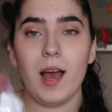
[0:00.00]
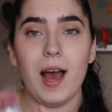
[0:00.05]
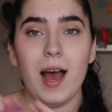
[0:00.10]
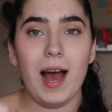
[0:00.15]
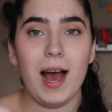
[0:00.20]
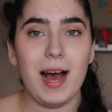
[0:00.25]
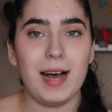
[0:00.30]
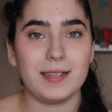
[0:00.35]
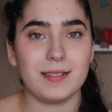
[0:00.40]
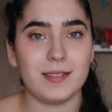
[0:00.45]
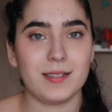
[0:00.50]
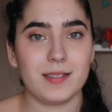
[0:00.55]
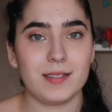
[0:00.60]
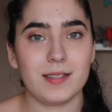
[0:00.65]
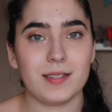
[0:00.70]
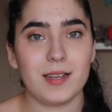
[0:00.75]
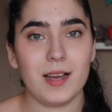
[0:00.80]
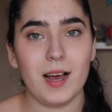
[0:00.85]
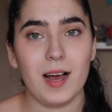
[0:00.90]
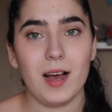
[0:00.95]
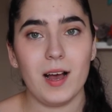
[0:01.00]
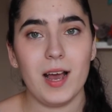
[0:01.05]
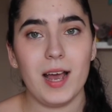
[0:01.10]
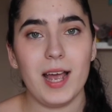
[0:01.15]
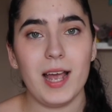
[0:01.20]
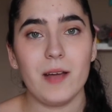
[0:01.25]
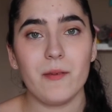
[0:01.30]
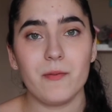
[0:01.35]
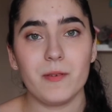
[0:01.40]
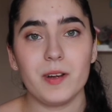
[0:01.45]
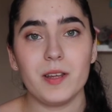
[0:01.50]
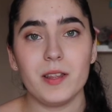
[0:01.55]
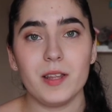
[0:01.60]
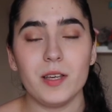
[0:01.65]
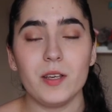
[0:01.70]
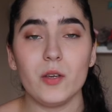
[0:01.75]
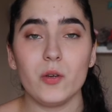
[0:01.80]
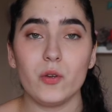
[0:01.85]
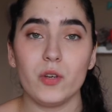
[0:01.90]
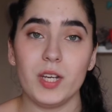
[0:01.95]
has
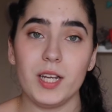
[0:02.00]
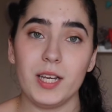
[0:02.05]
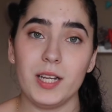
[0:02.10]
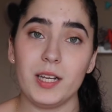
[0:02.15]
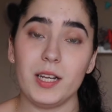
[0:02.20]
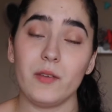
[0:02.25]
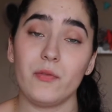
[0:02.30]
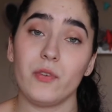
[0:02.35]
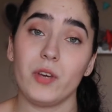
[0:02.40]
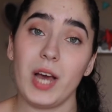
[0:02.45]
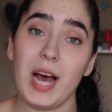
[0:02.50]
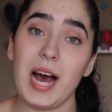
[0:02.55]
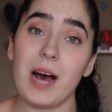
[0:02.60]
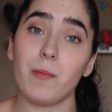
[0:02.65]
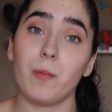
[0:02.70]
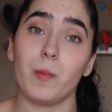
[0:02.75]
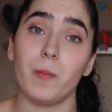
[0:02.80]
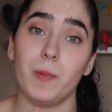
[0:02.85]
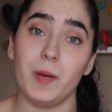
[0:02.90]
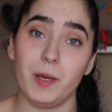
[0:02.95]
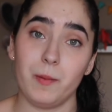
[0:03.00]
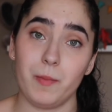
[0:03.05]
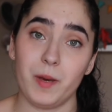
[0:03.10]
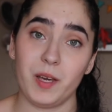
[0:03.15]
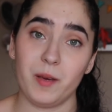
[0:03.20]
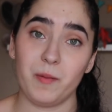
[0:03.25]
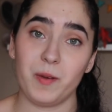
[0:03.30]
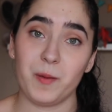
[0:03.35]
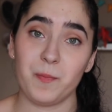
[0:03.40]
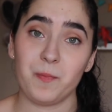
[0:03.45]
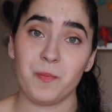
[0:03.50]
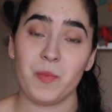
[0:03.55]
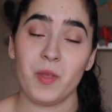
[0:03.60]
everything you need if you have a big baby.